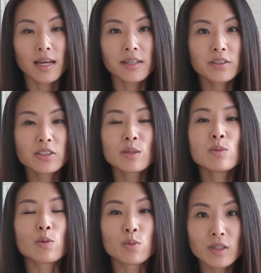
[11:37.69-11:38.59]
Here's
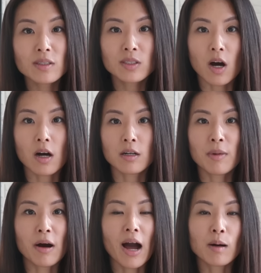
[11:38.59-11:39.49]
some real talk
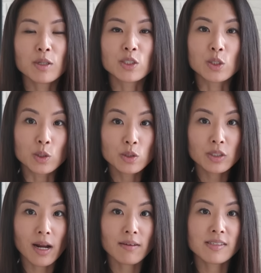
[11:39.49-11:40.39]
about how much you
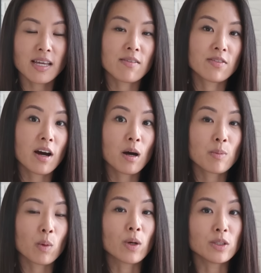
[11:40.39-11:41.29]
should have saved
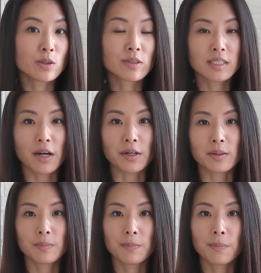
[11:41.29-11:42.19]
up when you retire.